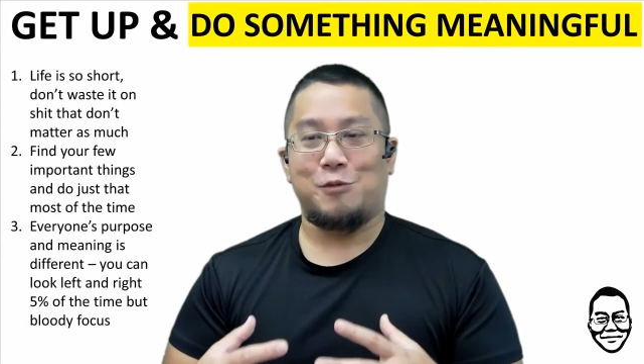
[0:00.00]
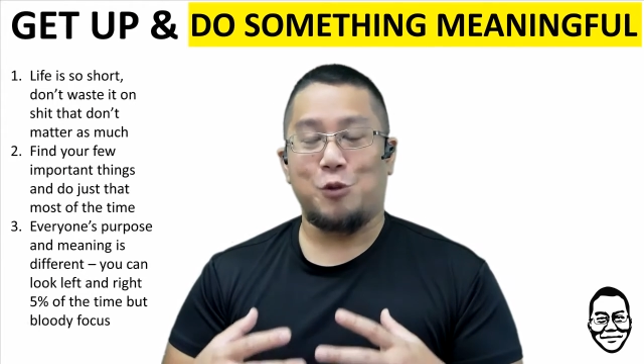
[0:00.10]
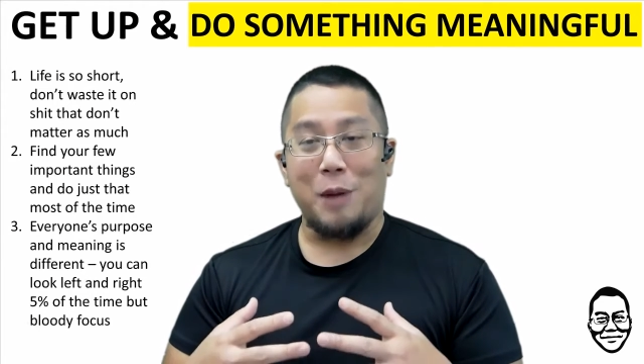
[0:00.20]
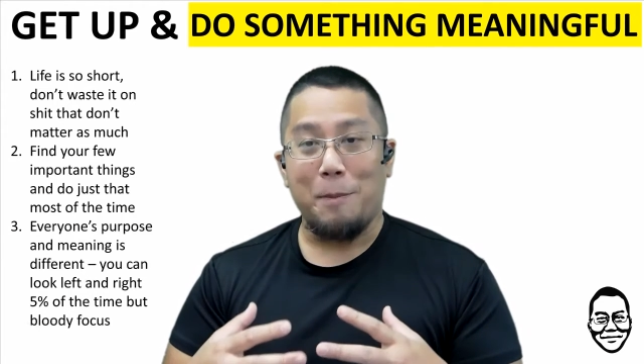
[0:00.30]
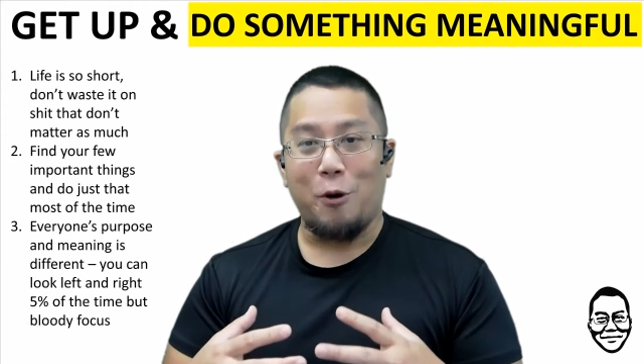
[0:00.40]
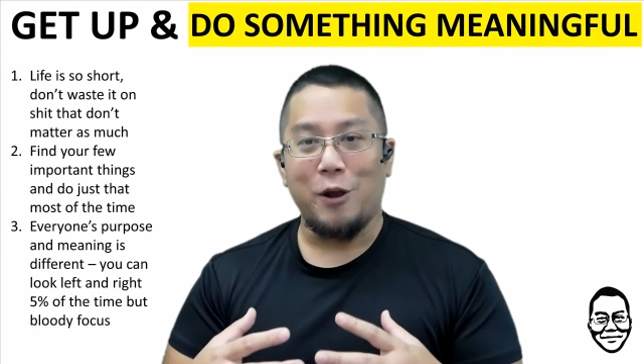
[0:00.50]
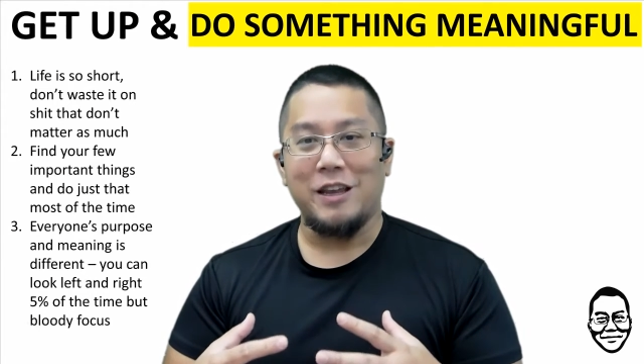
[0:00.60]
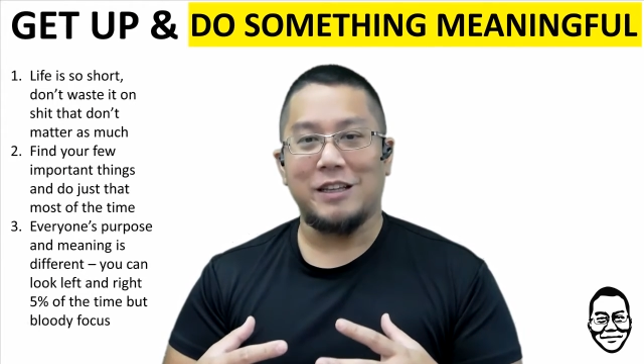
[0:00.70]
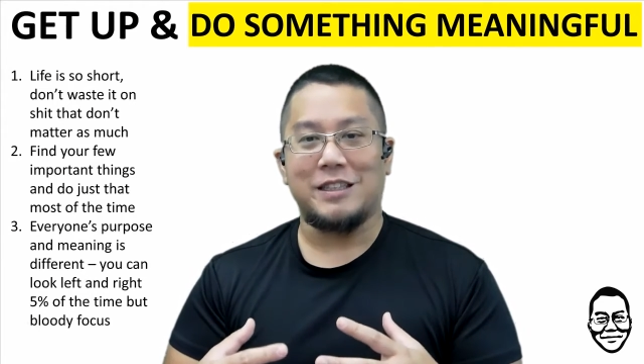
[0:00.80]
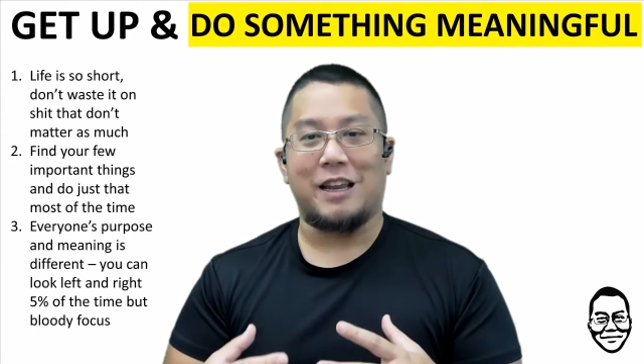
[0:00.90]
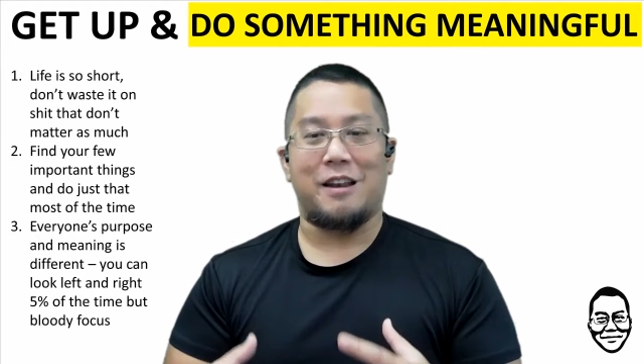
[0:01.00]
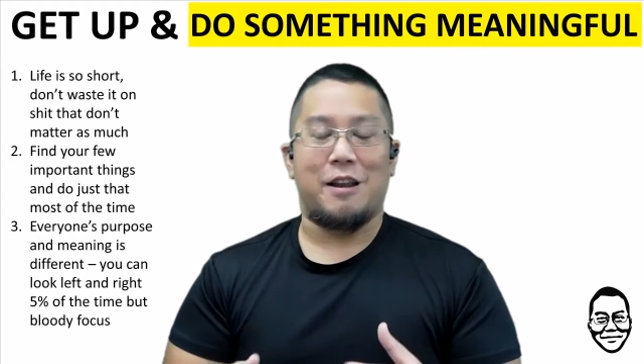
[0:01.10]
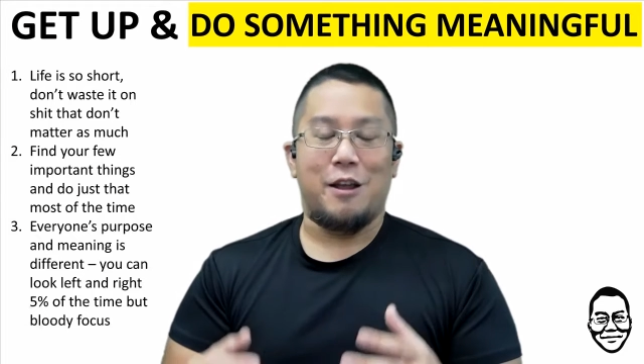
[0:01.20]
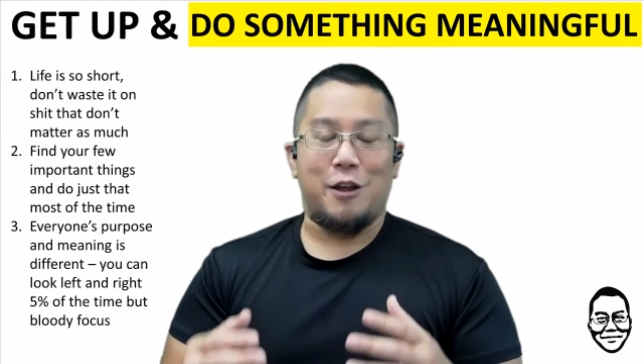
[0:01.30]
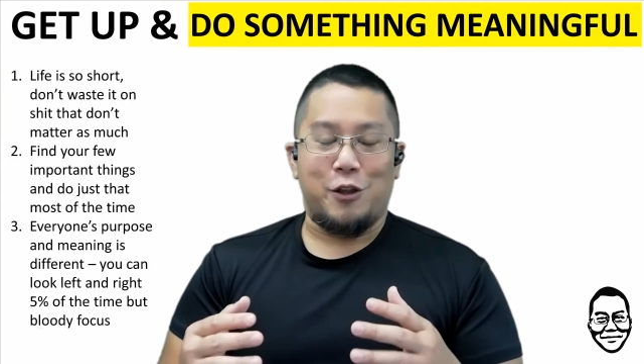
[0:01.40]
So my point here is that
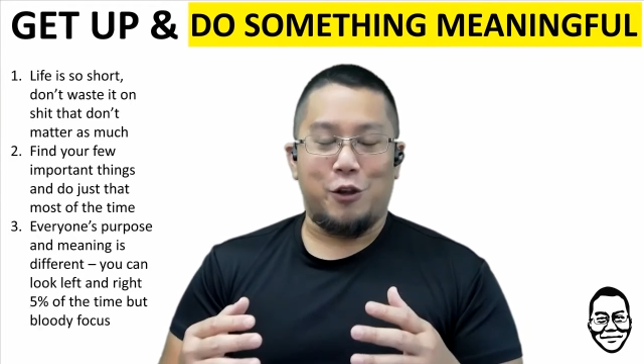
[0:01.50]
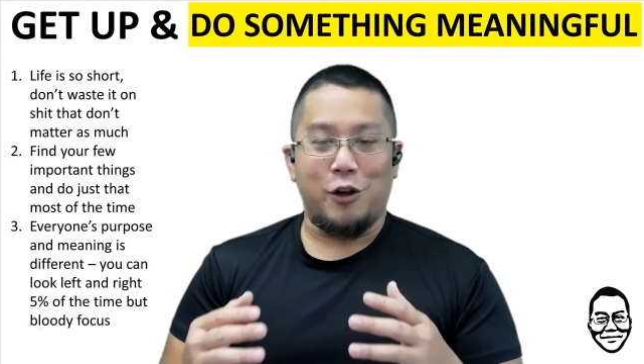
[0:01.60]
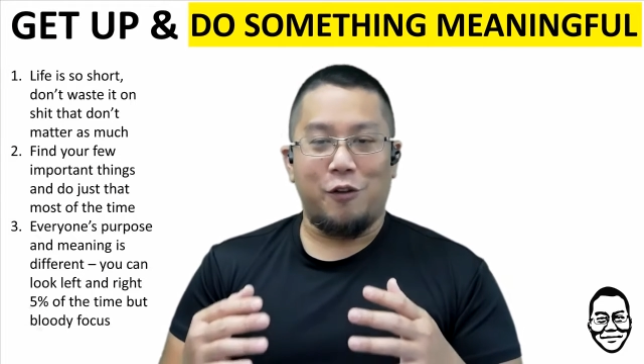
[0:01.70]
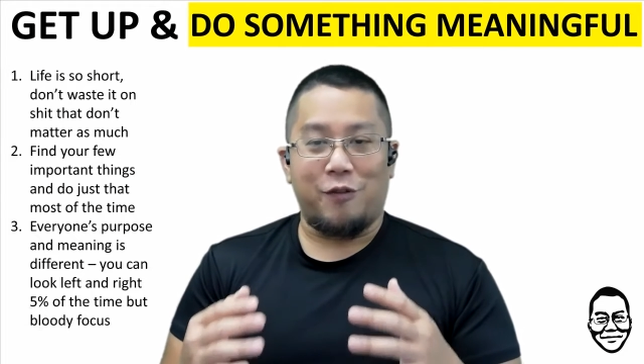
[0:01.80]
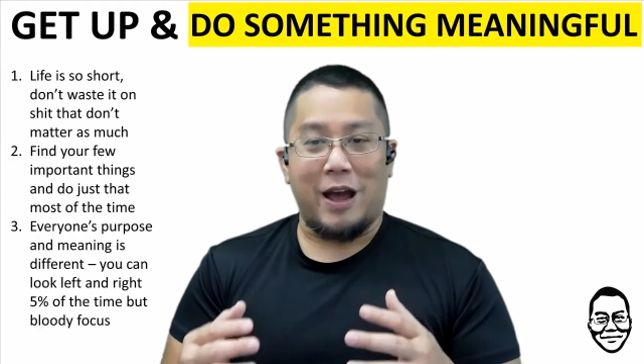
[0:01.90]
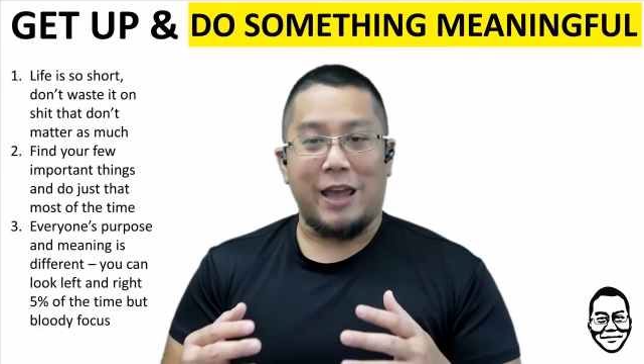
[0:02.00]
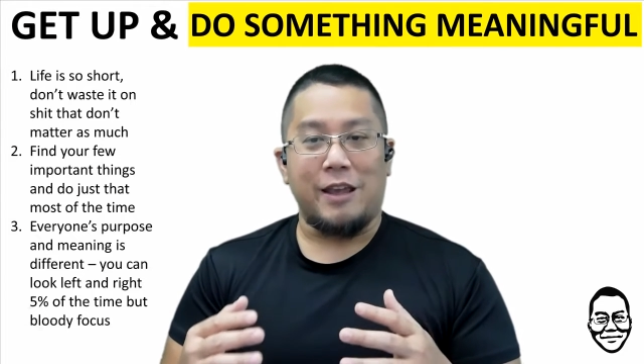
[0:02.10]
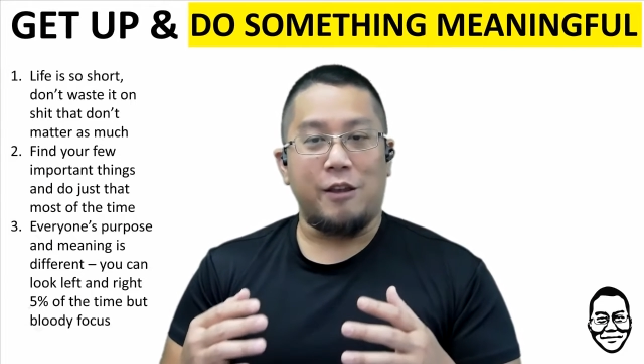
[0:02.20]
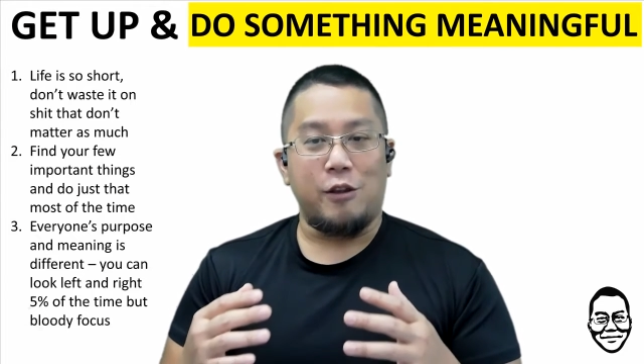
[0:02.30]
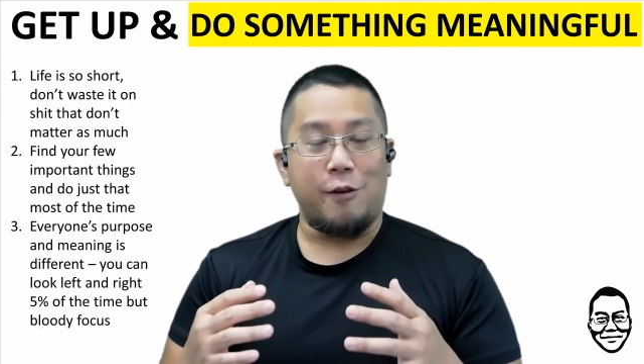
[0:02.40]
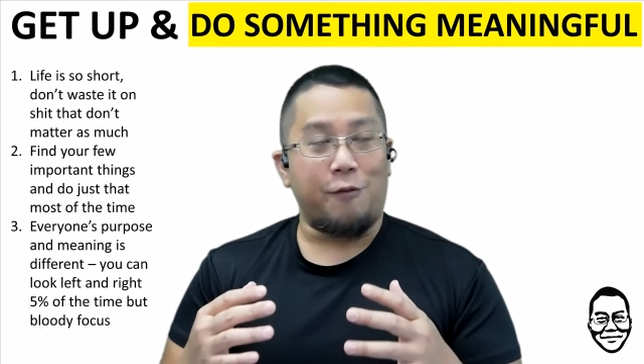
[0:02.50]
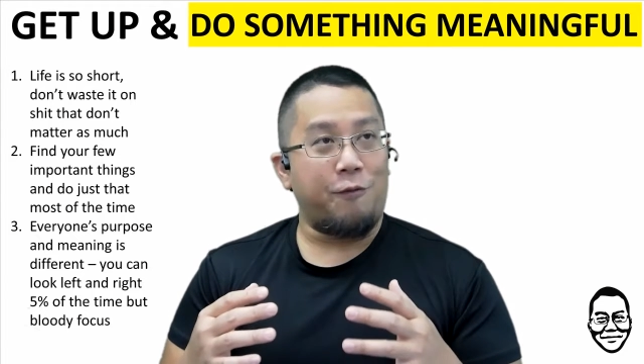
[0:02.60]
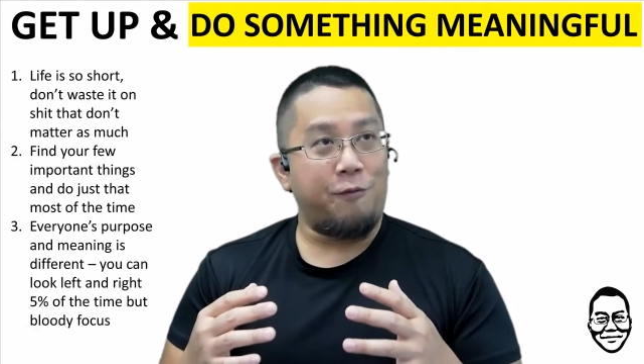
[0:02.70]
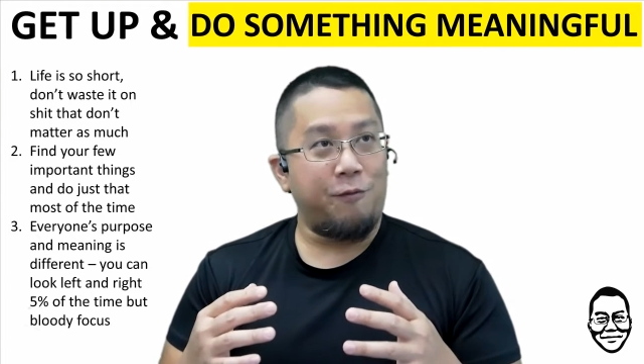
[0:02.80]
you got to find your